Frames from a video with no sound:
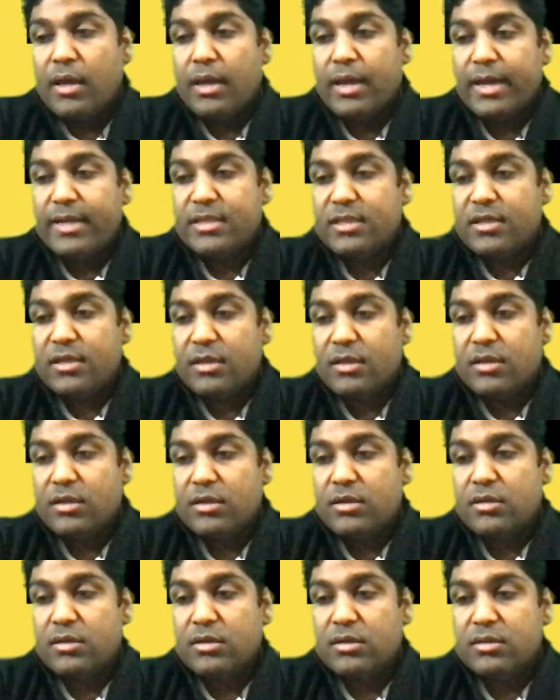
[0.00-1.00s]
I
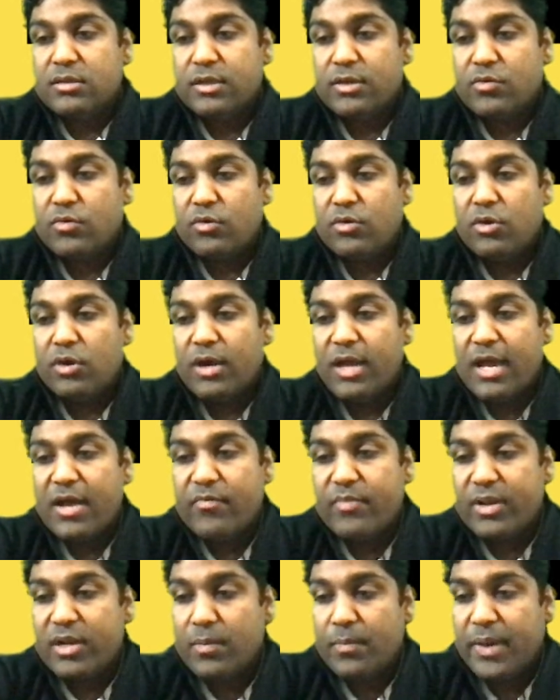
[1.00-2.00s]
think there could not
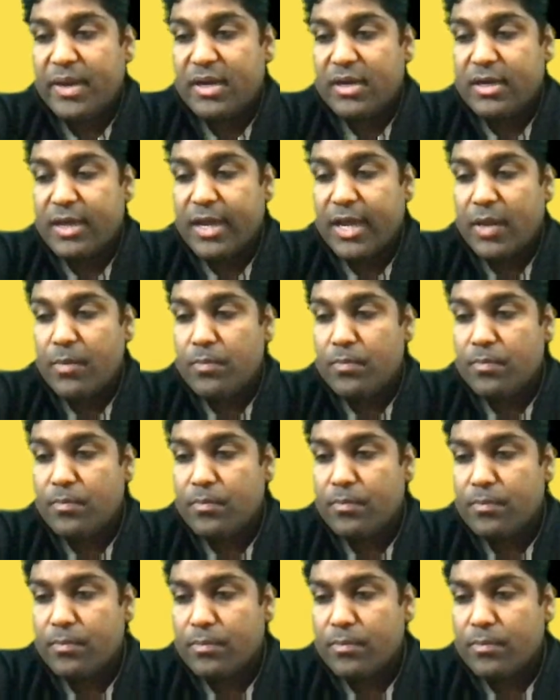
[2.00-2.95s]
have been a better time.